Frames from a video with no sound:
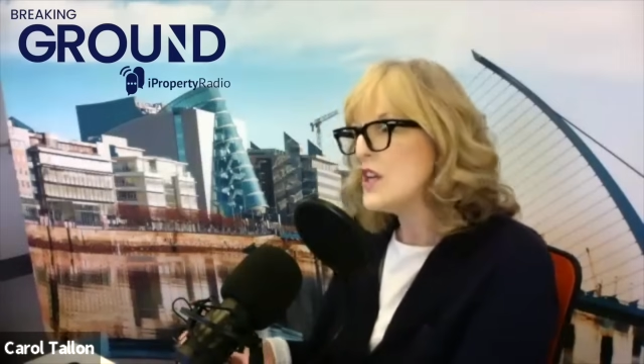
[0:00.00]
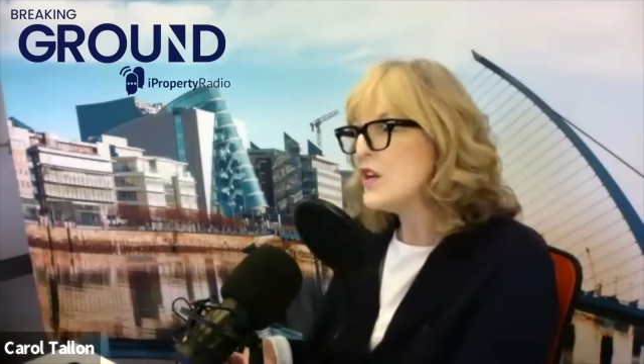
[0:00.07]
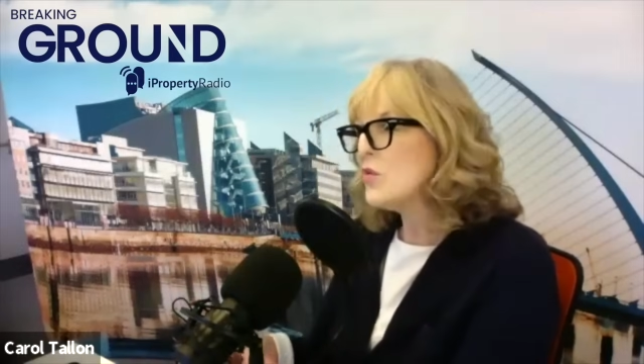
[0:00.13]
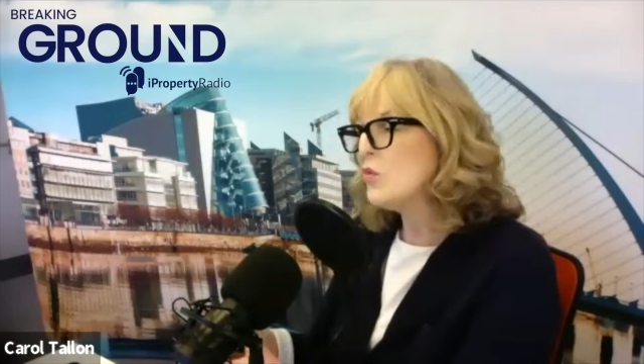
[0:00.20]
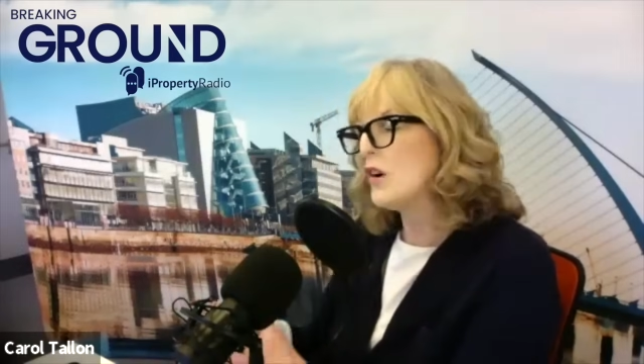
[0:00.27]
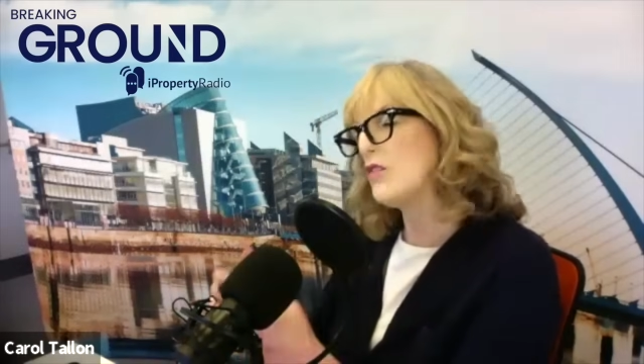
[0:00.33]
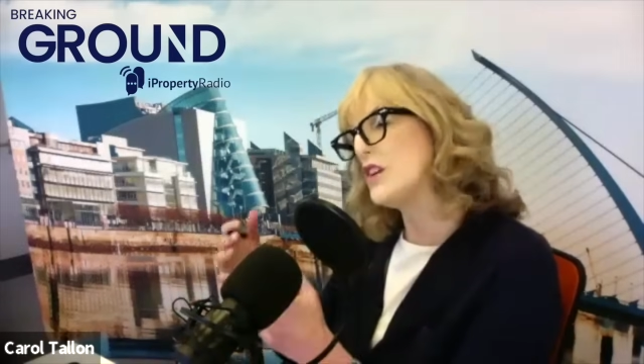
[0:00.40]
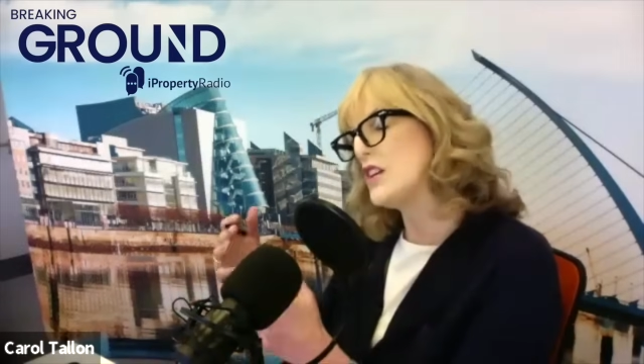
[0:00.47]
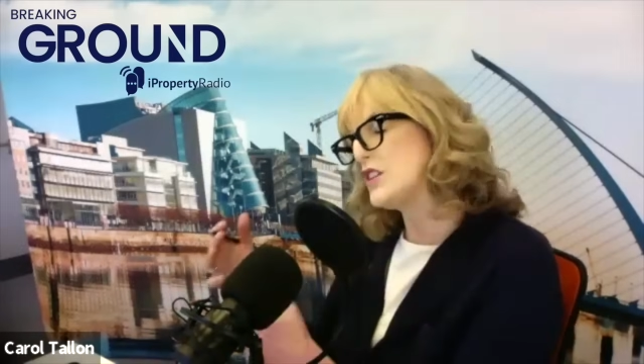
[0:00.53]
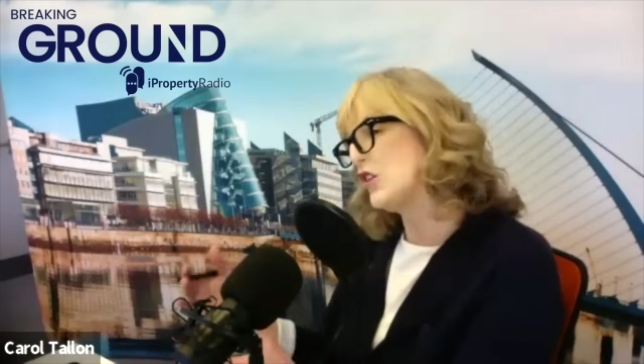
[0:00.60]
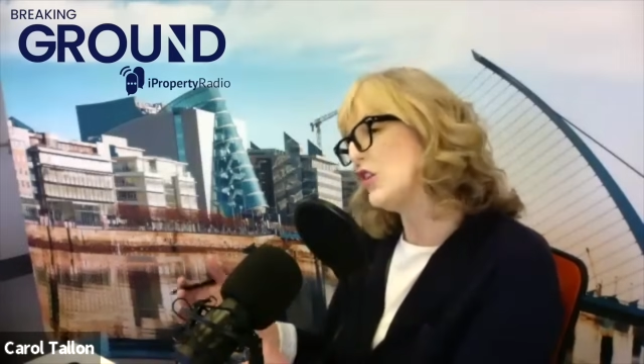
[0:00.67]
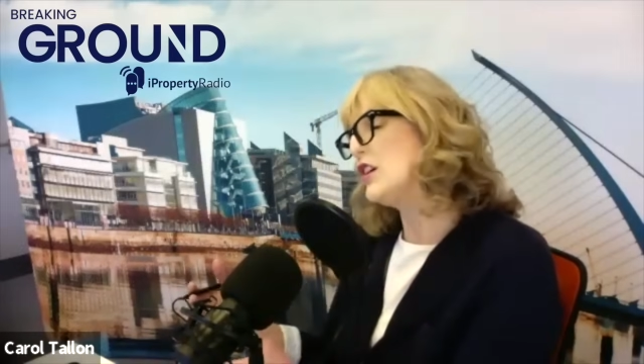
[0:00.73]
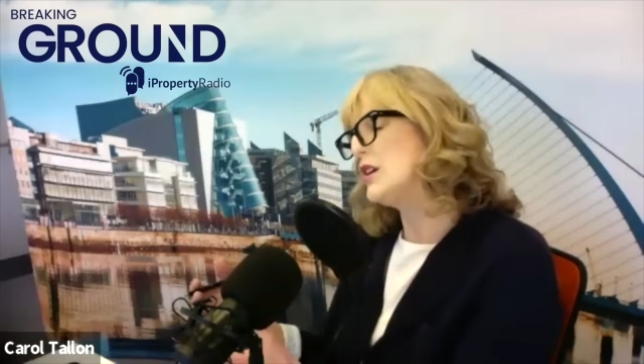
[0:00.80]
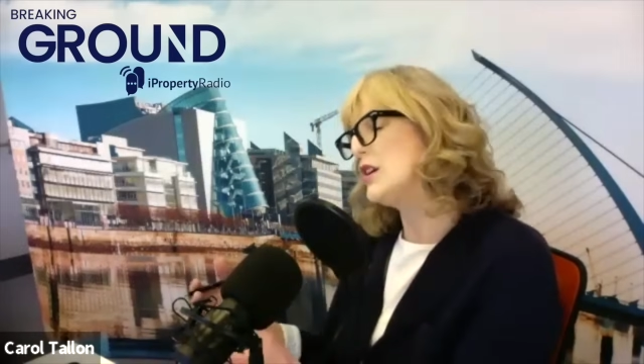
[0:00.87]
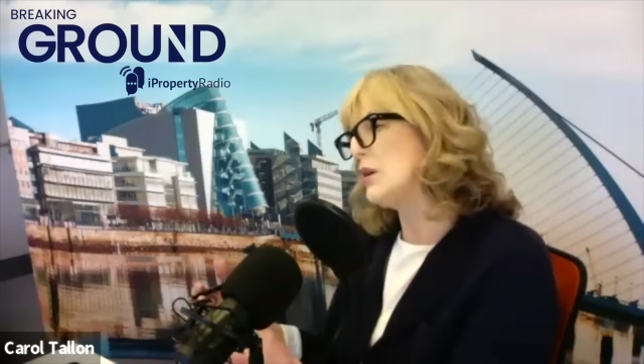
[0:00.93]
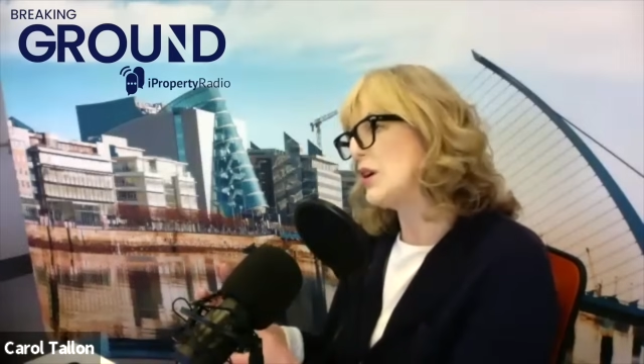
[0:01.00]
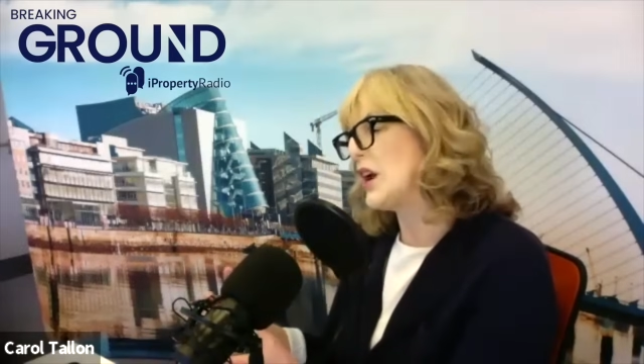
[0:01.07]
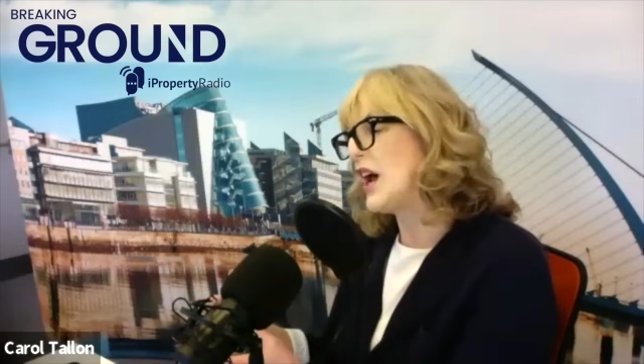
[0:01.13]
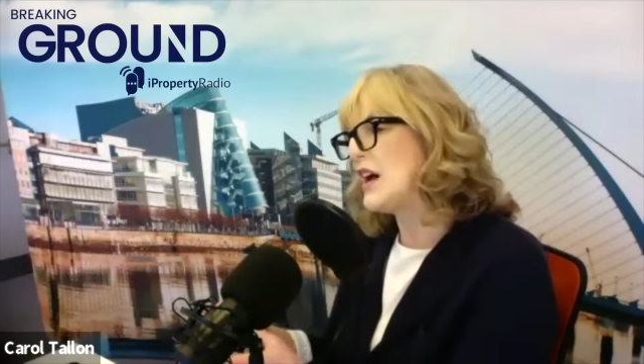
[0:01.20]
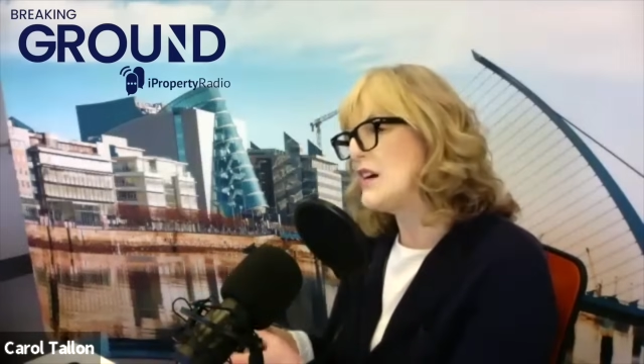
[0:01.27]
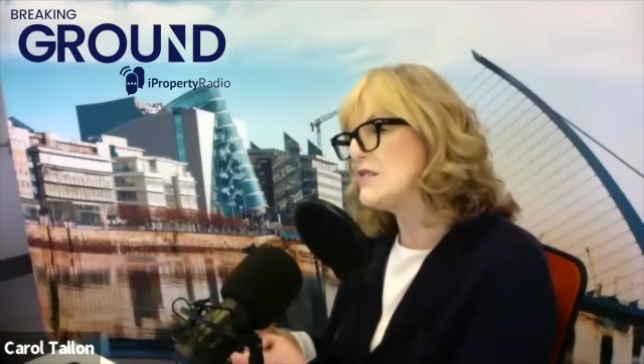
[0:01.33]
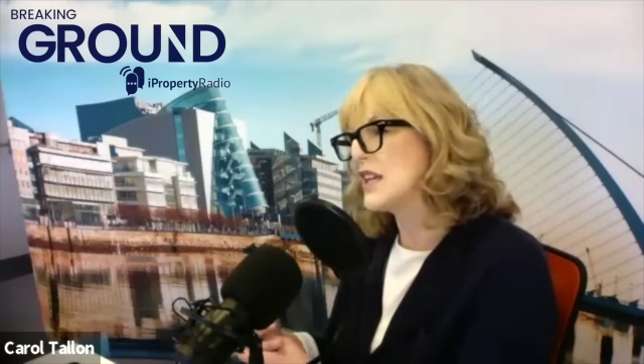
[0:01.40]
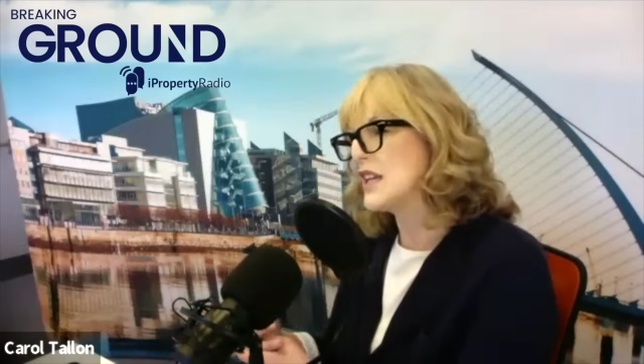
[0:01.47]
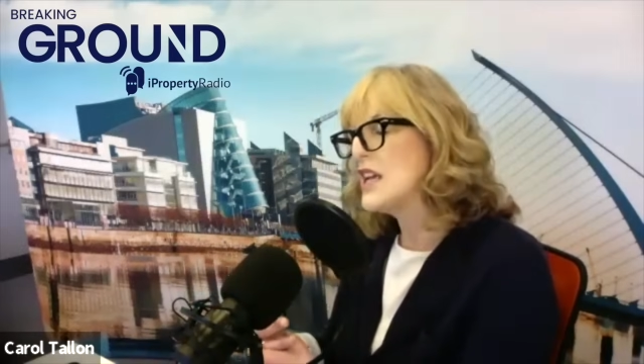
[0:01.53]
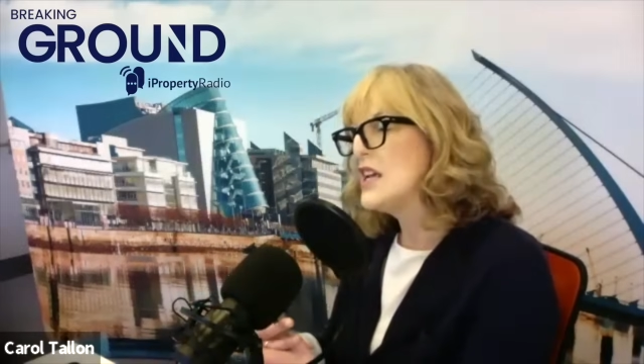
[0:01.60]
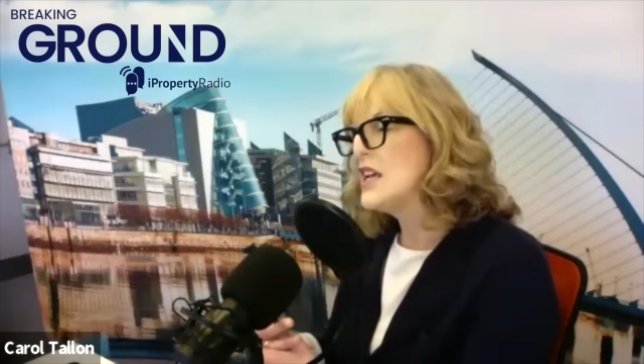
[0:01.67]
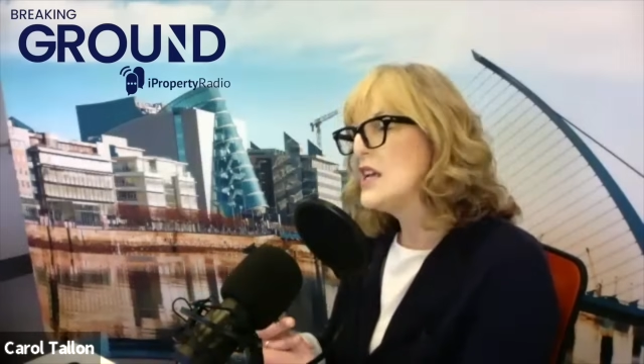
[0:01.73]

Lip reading: We're only talking about housing,